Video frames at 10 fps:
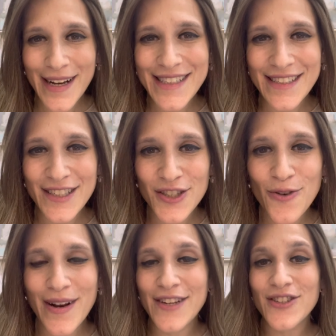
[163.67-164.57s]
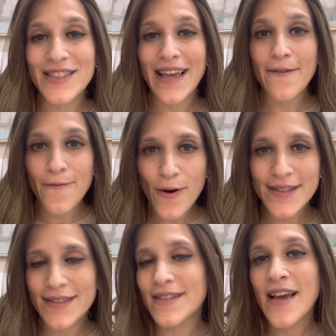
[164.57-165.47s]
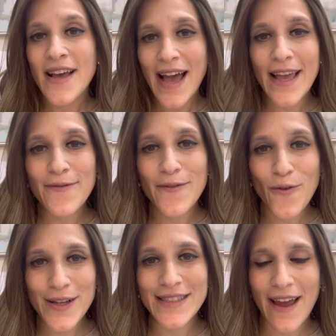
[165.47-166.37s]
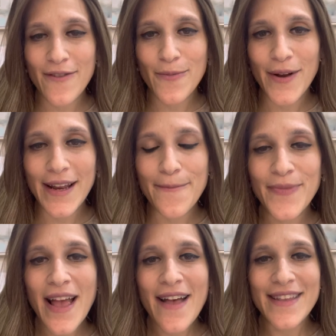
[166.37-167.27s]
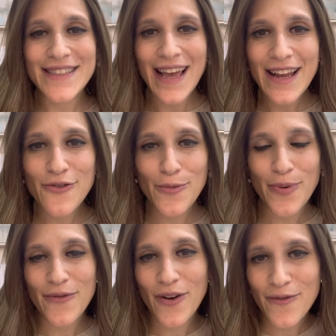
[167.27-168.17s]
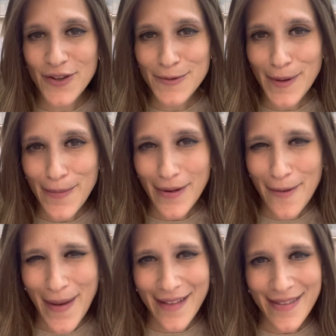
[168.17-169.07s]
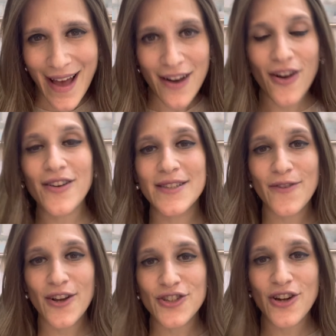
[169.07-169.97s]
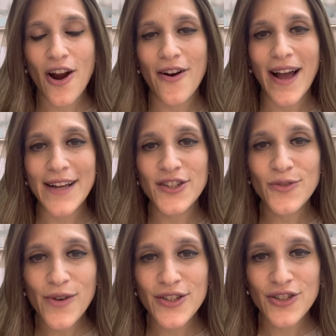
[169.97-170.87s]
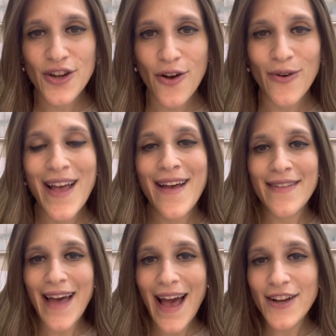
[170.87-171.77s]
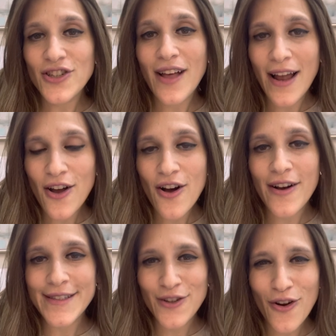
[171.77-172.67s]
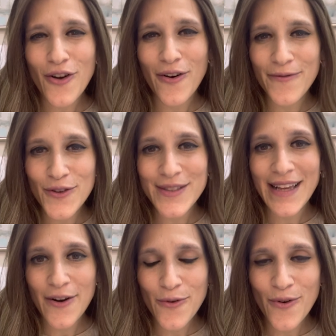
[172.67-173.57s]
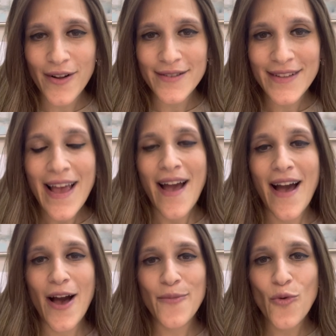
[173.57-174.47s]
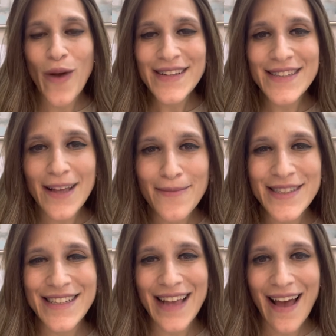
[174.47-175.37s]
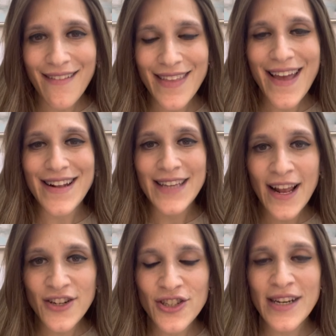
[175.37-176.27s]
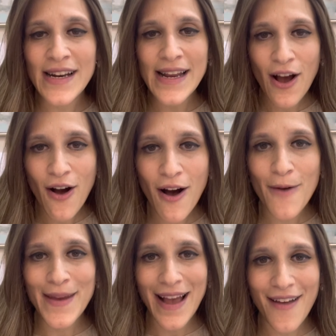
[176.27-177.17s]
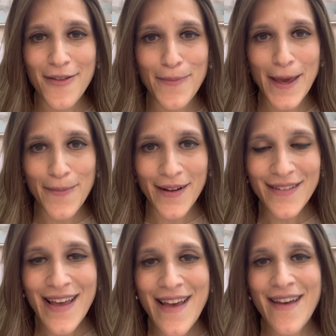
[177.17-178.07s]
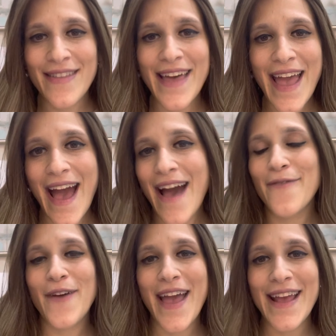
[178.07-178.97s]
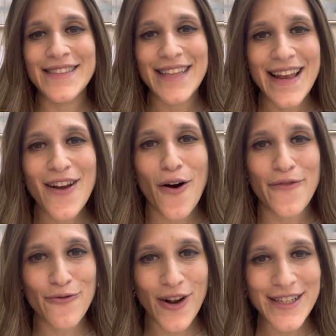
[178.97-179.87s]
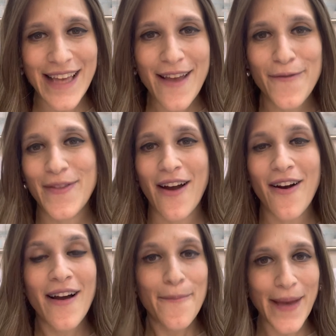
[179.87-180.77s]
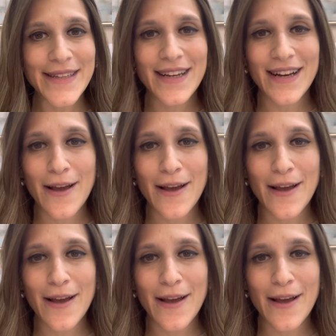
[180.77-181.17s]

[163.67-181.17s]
to do, and I just gave the voice to everybody. The second group of confused people about the halachas of lashon hara, I just want you to know the actual halacha is not confusing at all. When somebody is out there intentionally harming other people, they have a din of a roidef. They are basically a